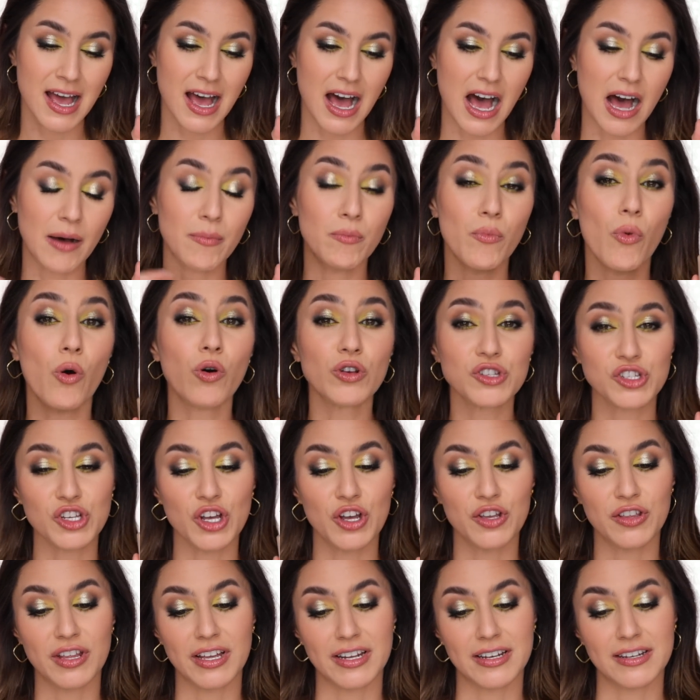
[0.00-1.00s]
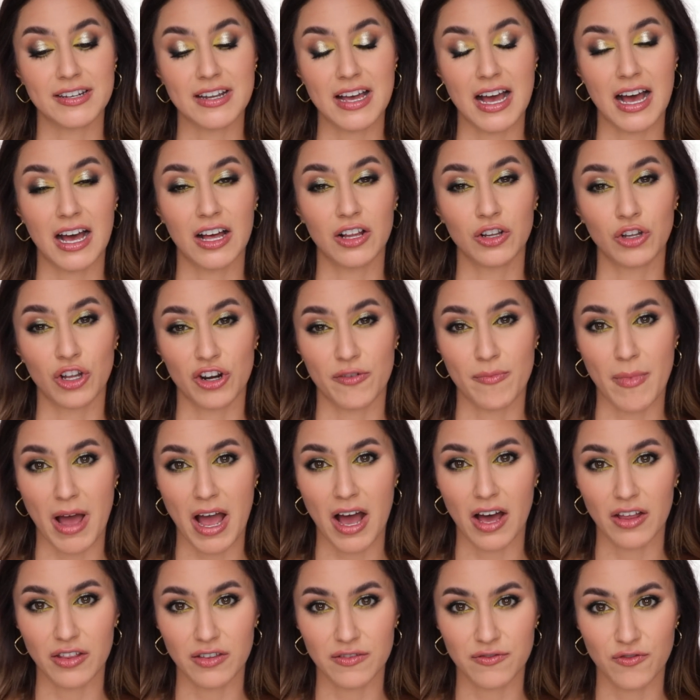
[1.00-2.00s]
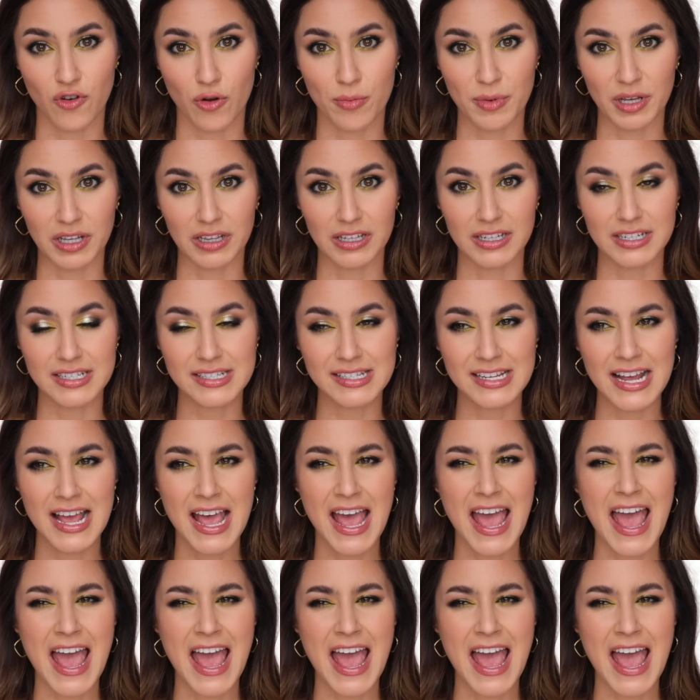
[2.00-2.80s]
um, more so than uh, a lot of my other formulas.